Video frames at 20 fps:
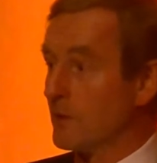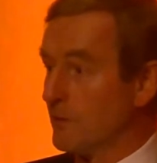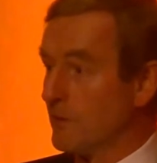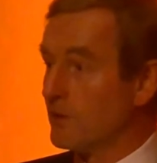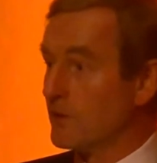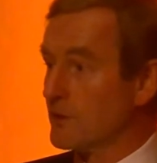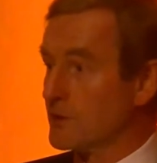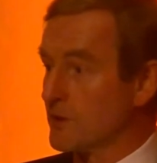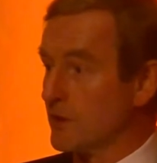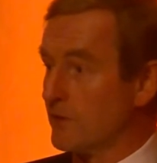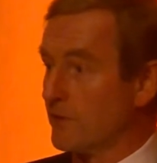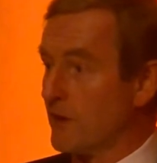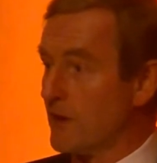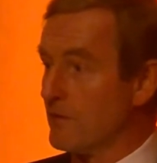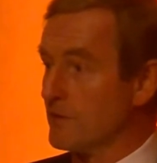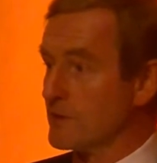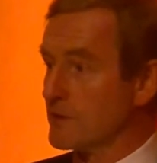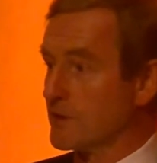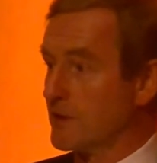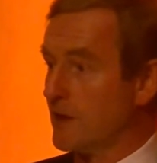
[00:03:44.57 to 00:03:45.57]
when the
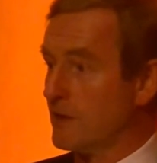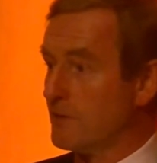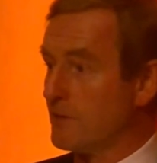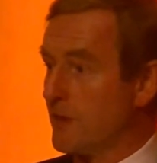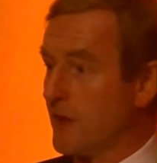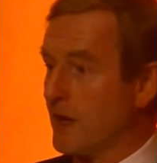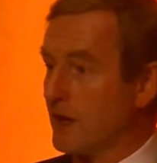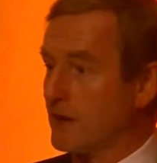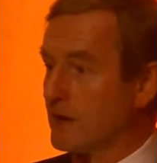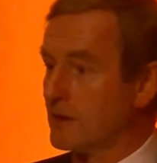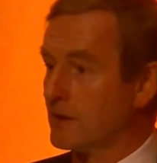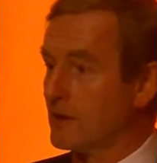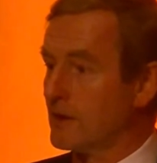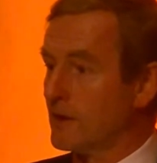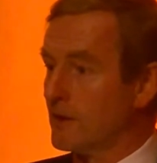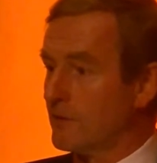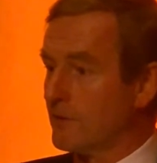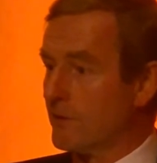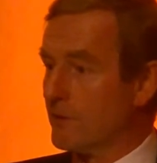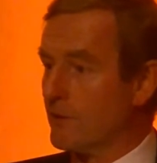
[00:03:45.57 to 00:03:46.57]
survivors came back
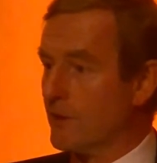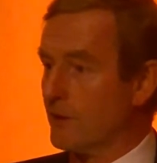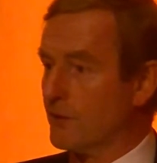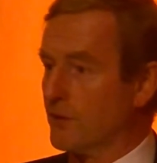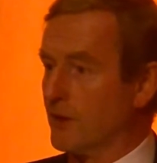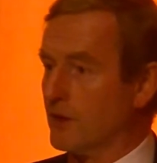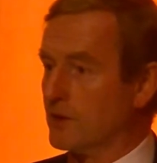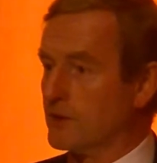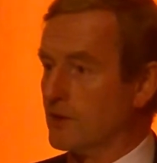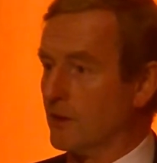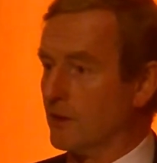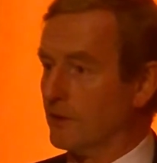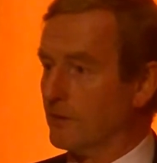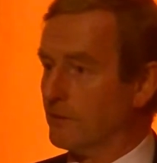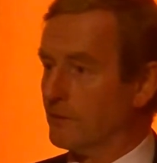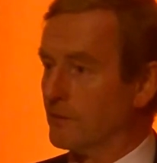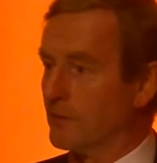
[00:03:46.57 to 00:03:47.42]
for what they had done.